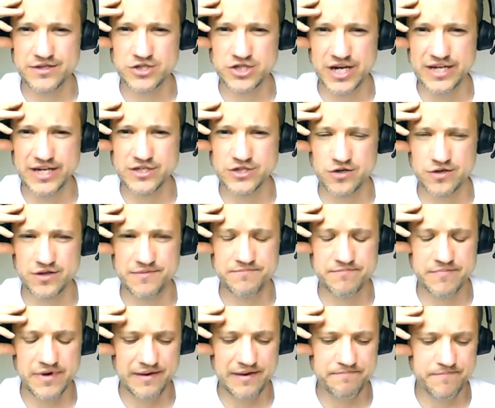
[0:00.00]
change
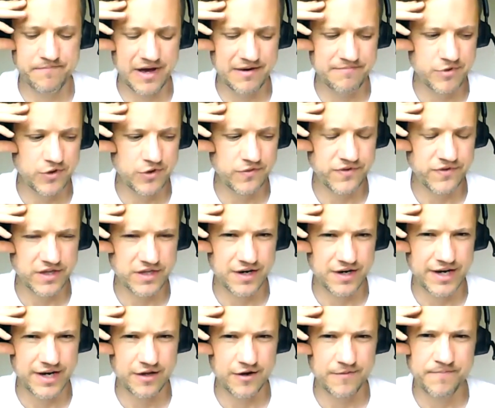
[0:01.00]
on and move the
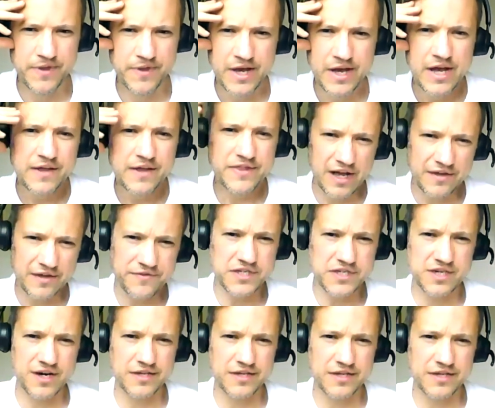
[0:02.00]
dial on. The other
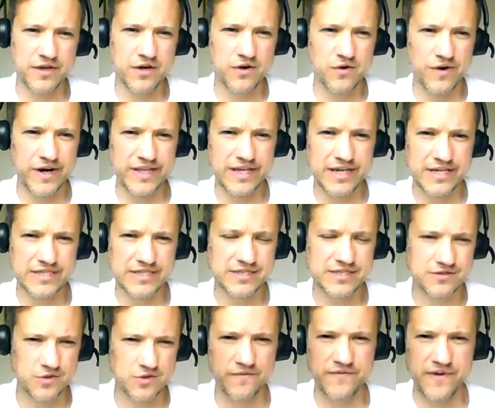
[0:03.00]
side of the coin
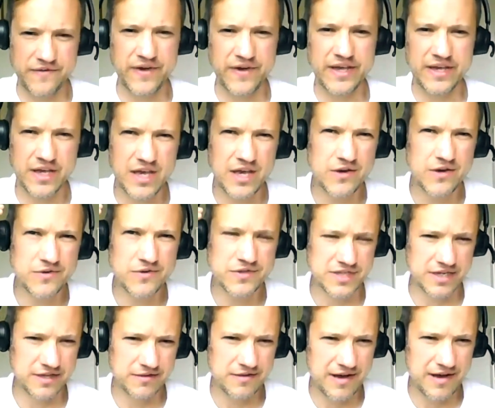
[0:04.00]
is sort of
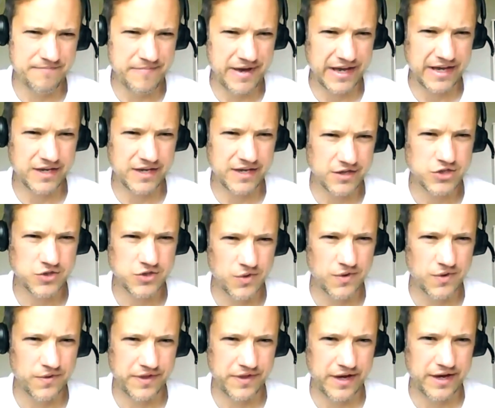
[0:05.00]
FAQs and making
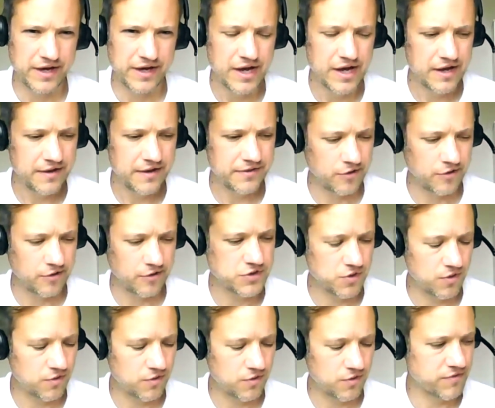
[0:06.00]
sure that those
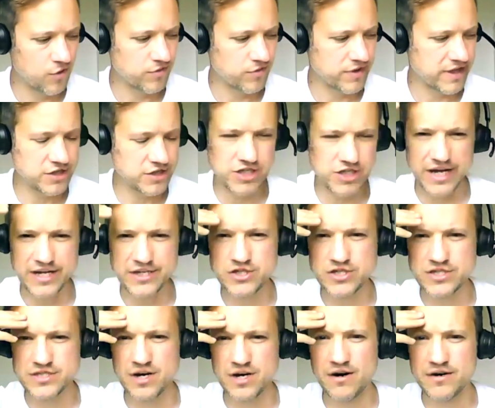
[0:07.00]
sort of rolling
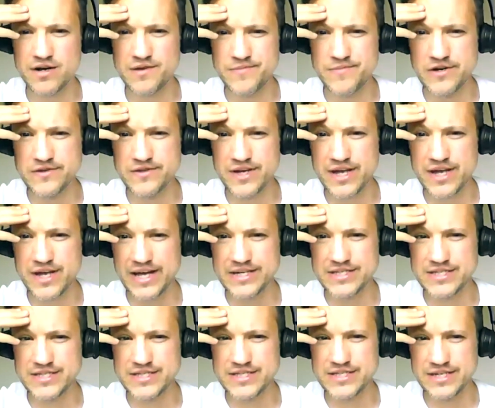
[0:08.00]
changes are
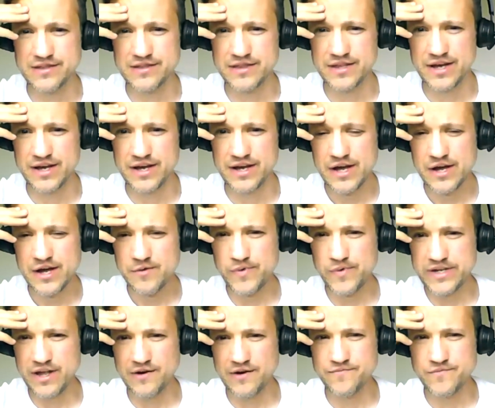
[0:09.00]
communicated, and that
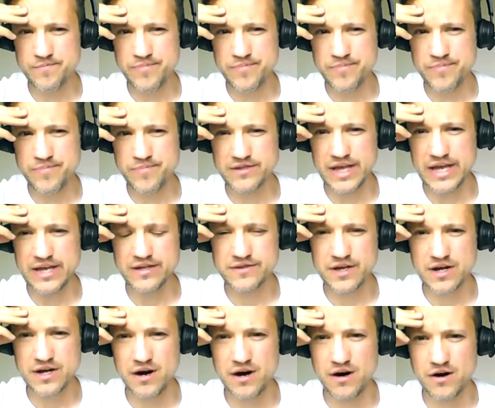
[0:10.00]
we don't repeat
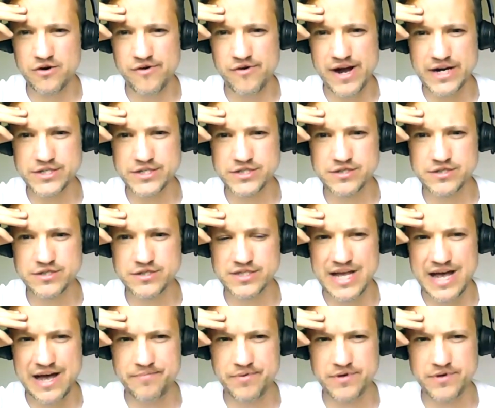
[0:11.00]
the car crash
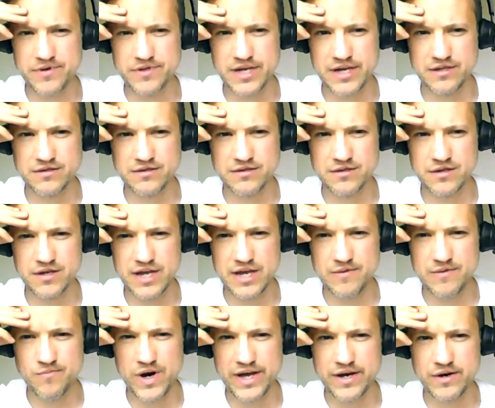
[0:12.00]
that's happened
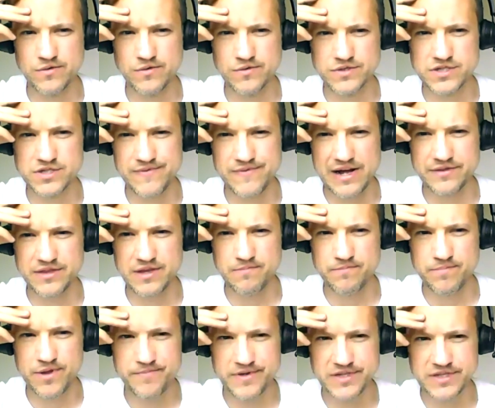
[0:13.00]
in Wales around
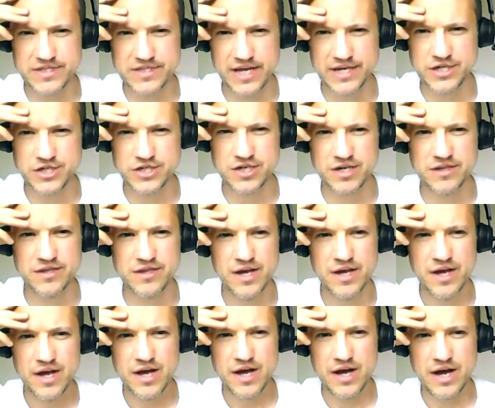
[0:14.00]
implementation,
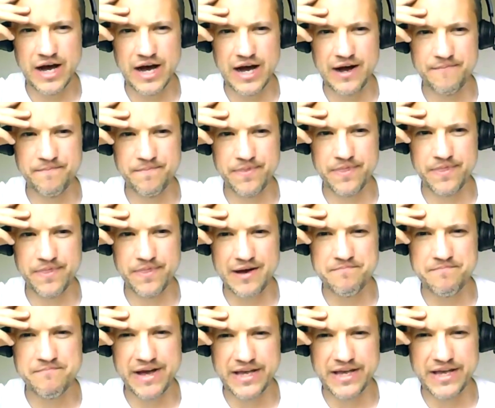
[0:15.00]
and
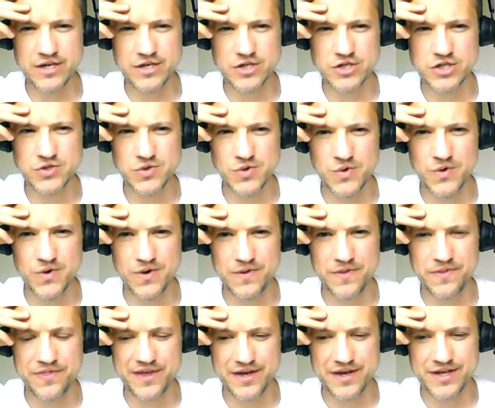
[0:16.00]
making
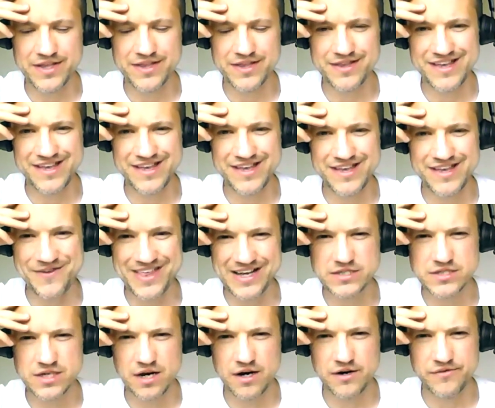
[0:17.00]
sure that
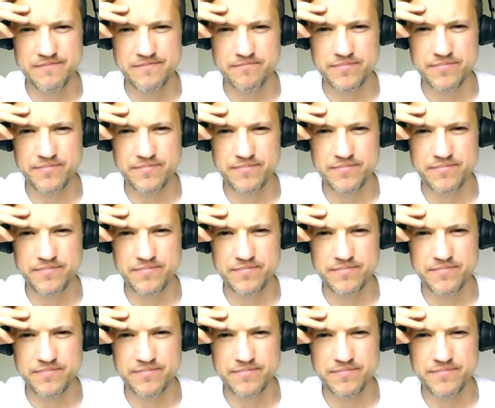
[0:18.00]
things are